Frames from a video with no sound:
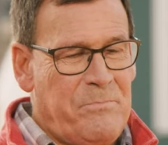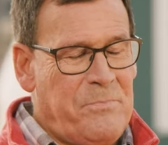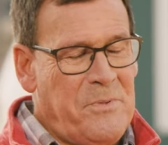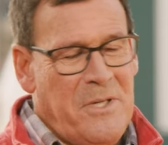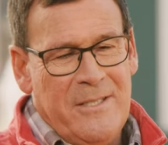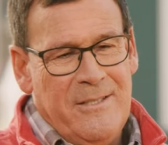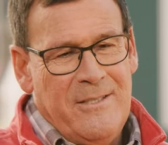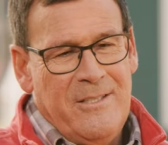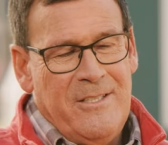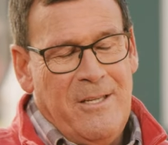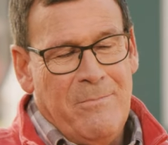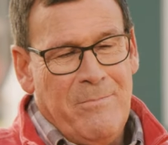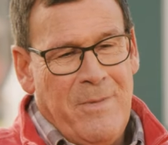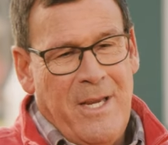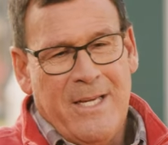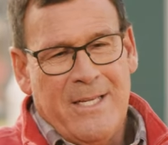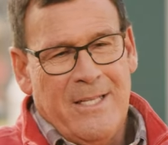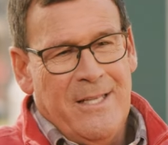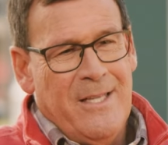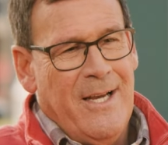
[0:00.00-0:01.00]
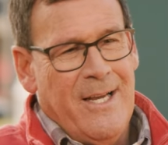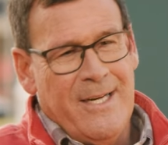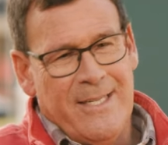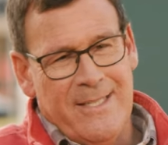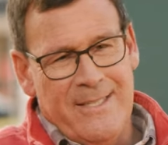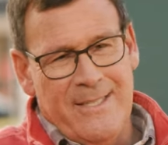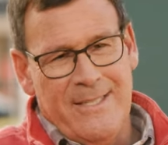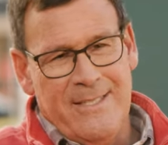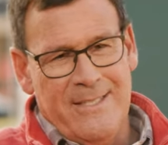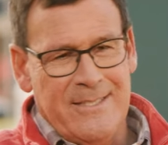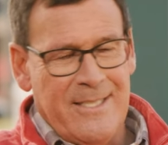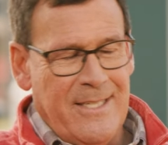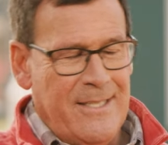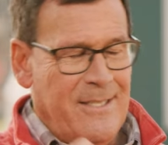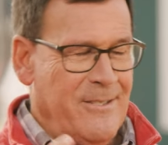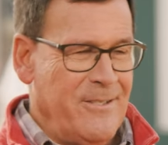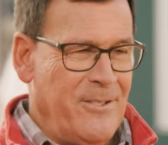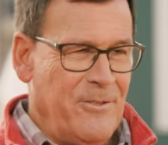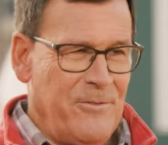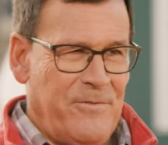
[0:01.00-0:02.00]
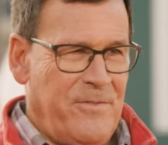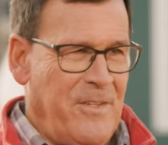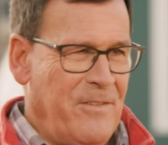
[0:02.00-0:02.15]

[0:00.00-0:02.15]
but you make a lot of these, I don't know,